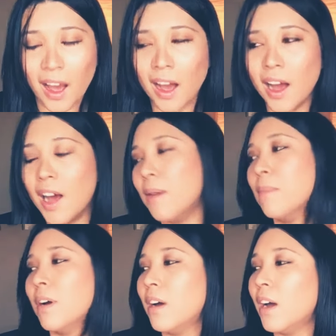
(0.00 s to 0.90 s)

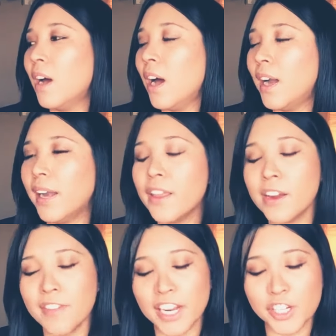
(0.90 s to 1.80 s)
Um, another
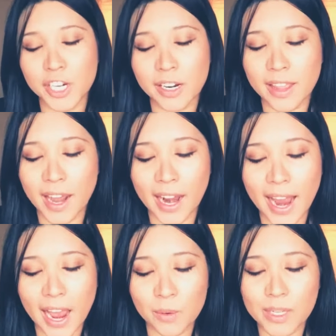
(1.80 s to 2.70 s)
adventure that I
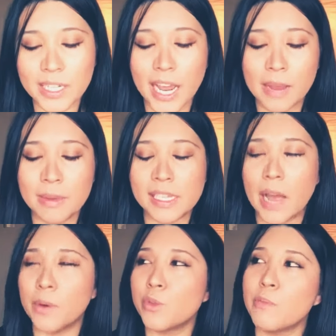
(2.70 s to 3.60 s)
had one time is
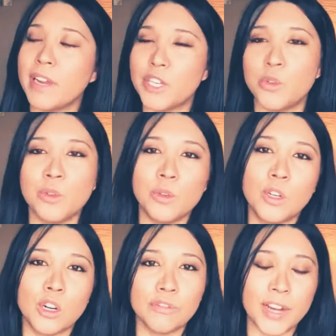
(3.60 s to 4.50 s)
I was with my two
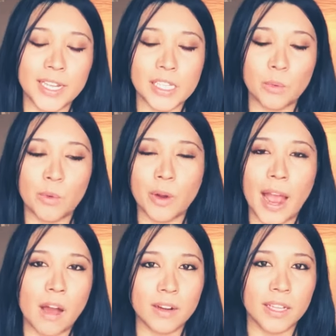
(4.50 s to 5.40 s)
girlfriends and we were
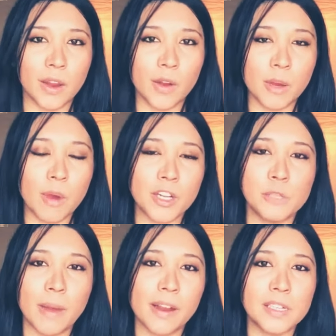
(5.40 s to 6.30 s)
out at the karaoke bar
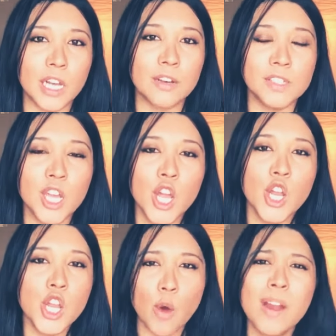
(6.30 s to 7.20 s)
just by ourselves.
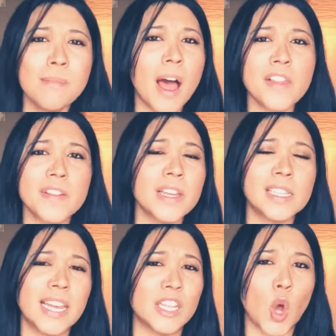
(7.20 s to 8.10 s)
No one bothered us
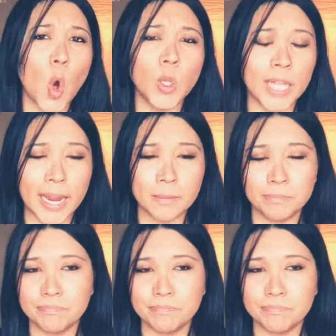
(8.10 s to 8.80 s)
like the whole night,